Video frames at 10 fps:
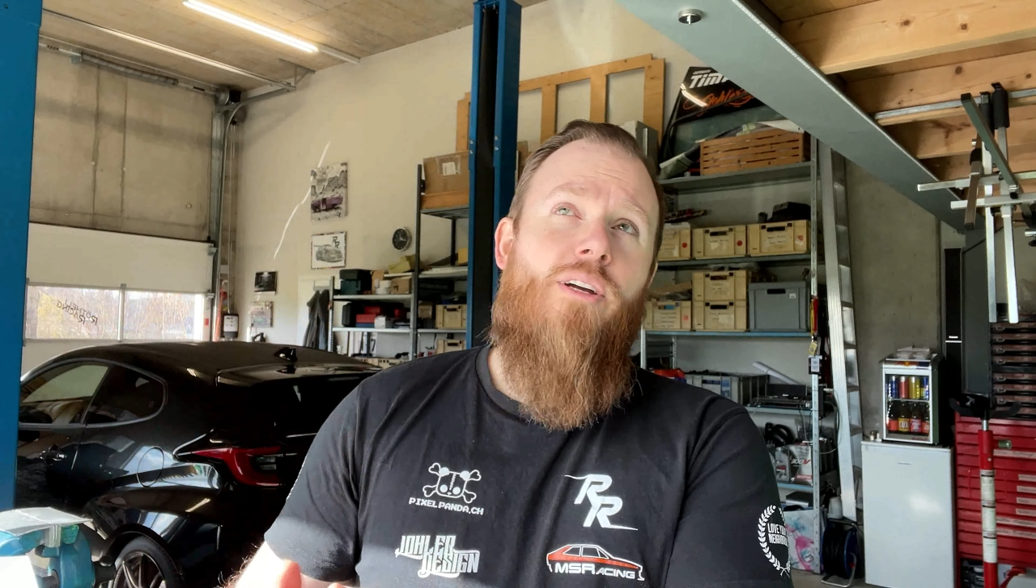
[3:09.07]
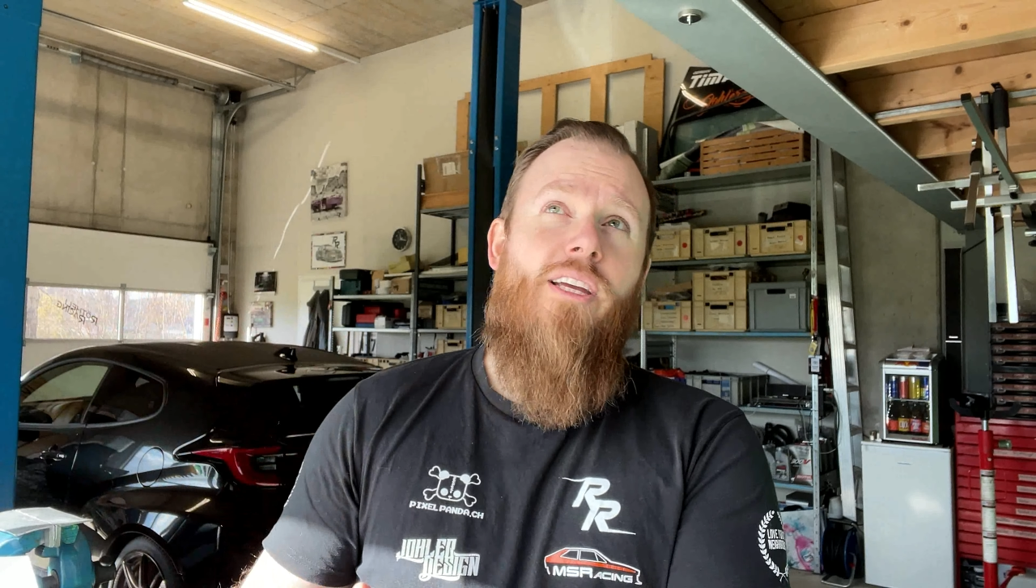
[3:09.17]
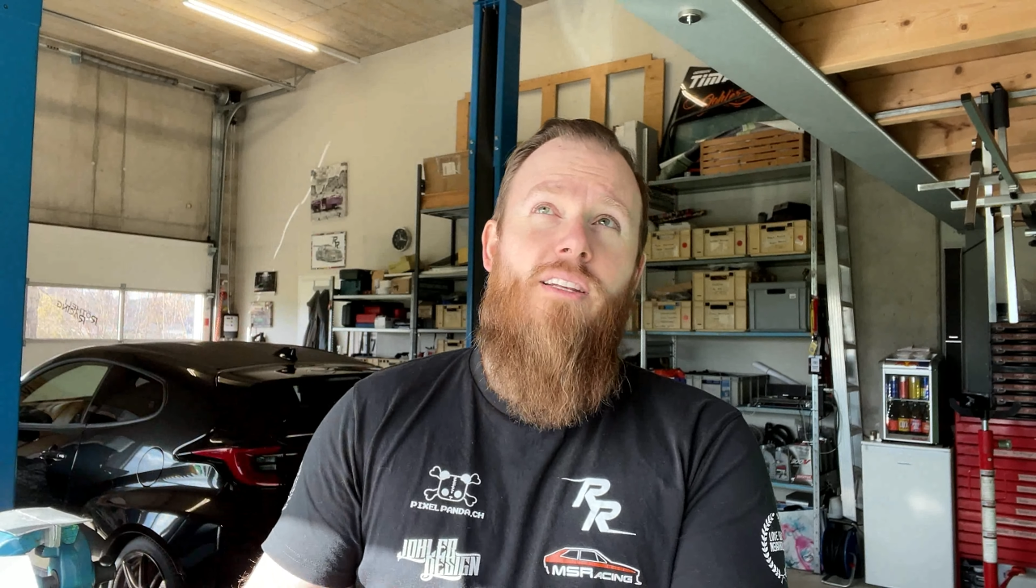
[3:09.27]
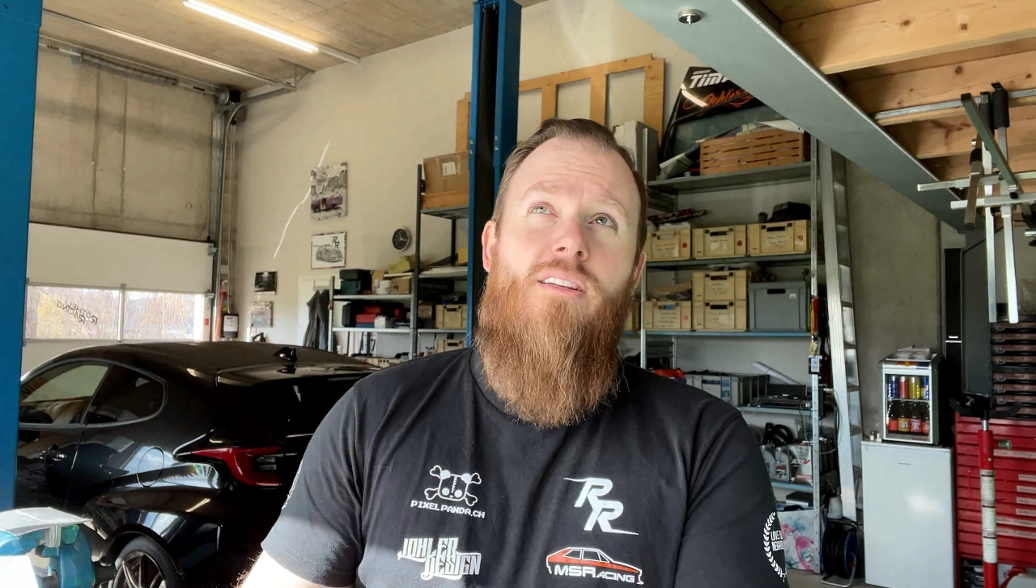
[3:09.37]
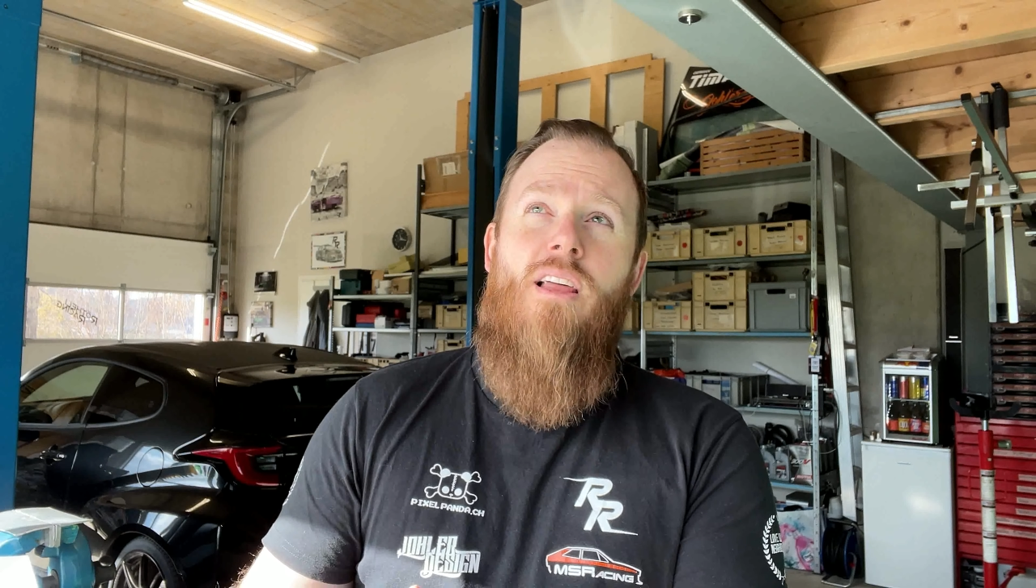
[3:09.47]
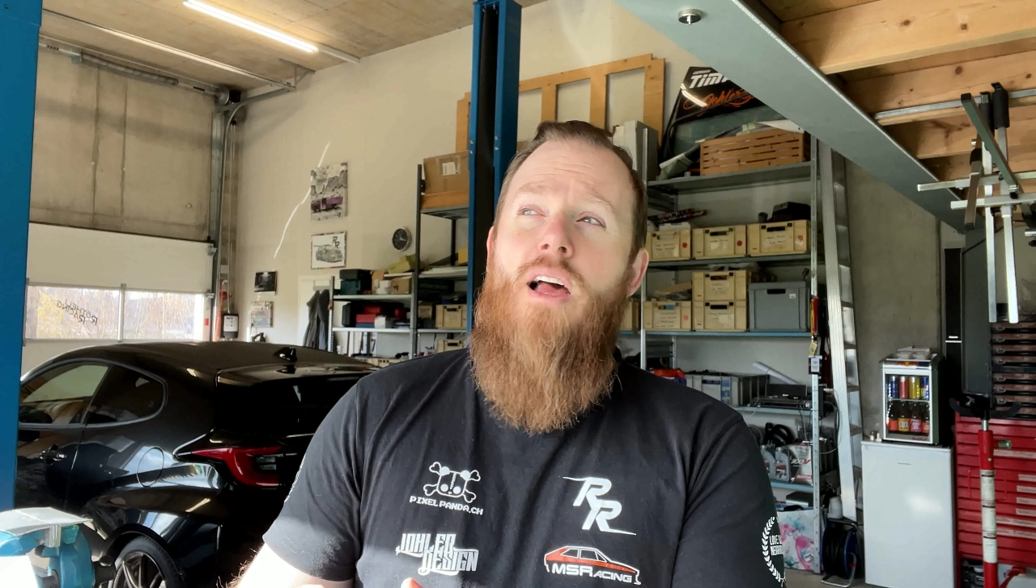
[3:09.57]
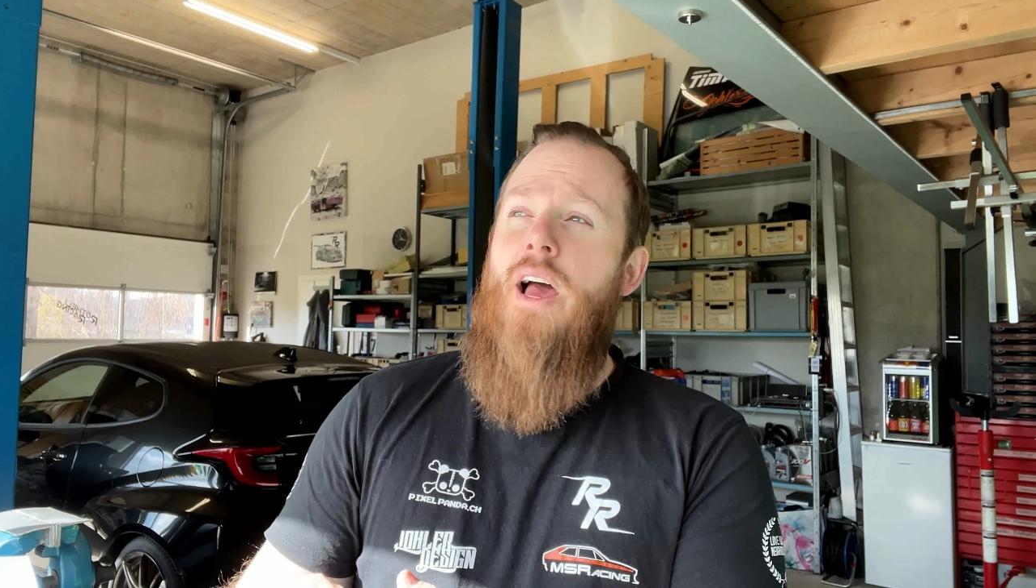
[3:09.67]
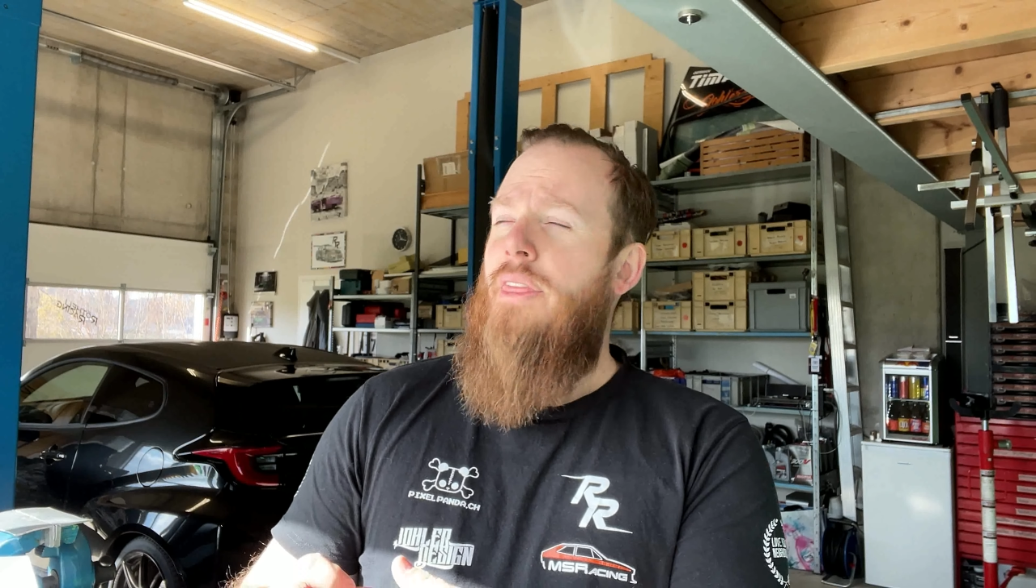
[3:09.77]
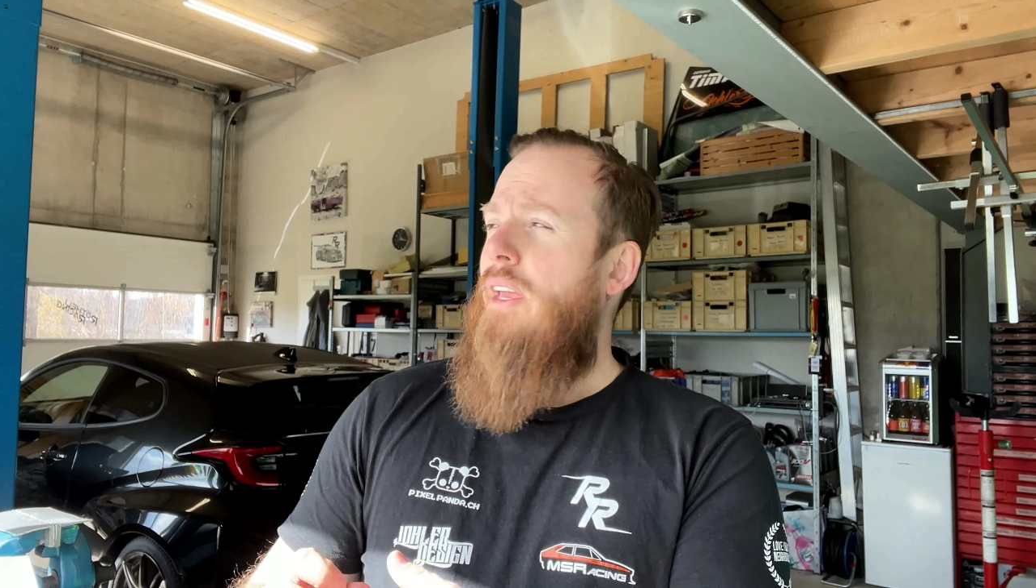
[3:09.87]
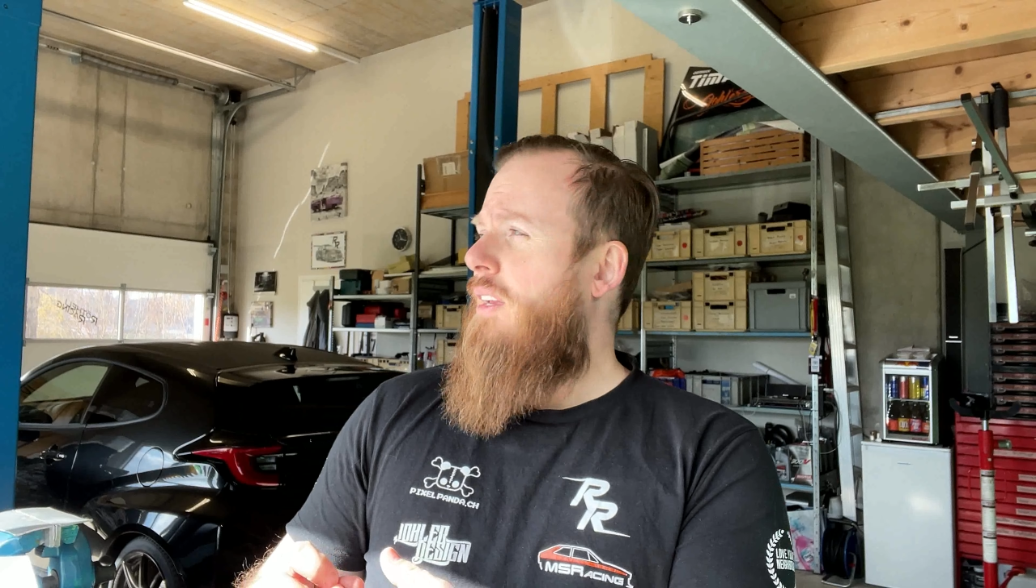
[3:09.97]
in
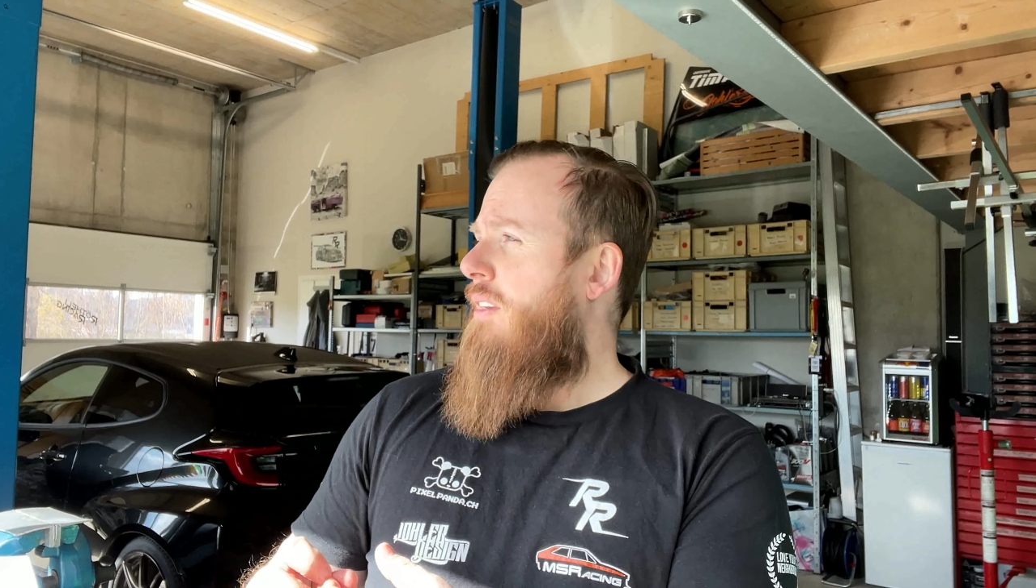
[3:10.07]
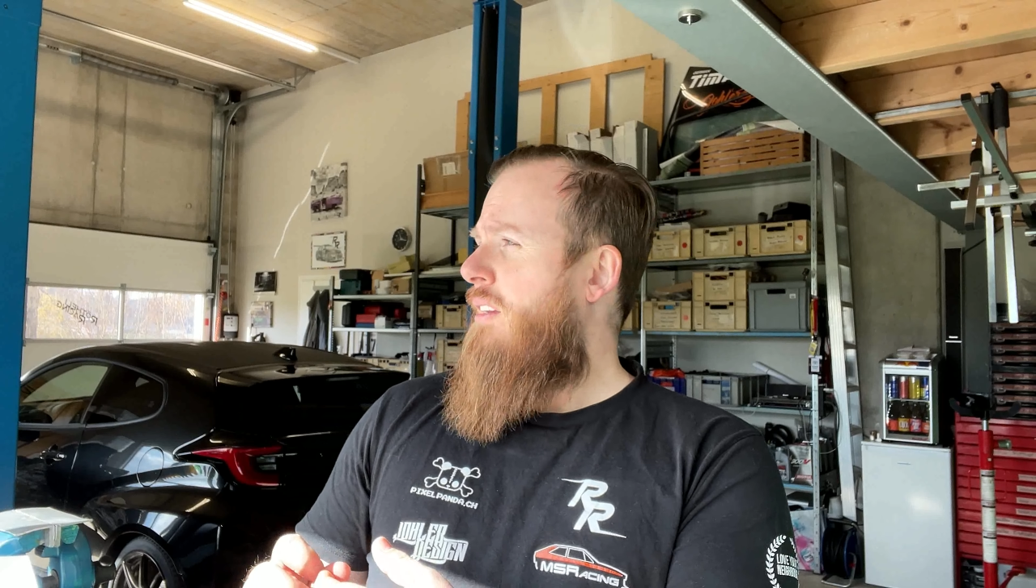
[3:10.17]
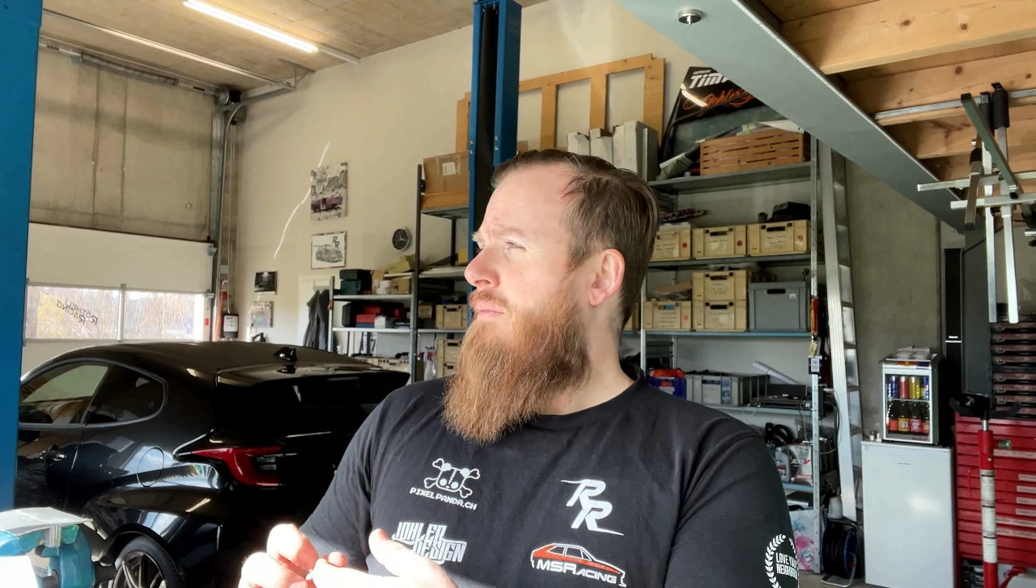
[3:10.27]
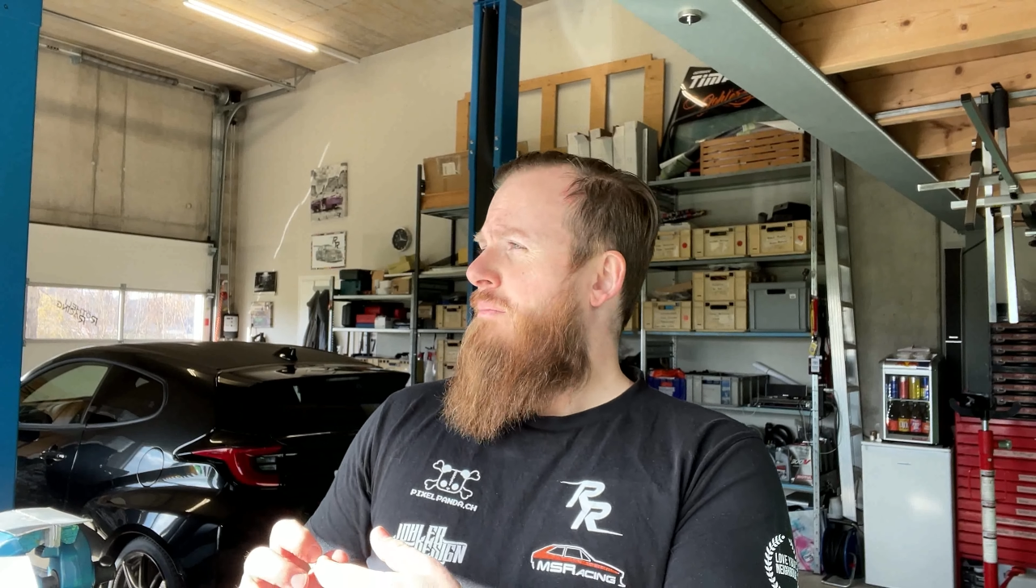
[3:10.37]
I think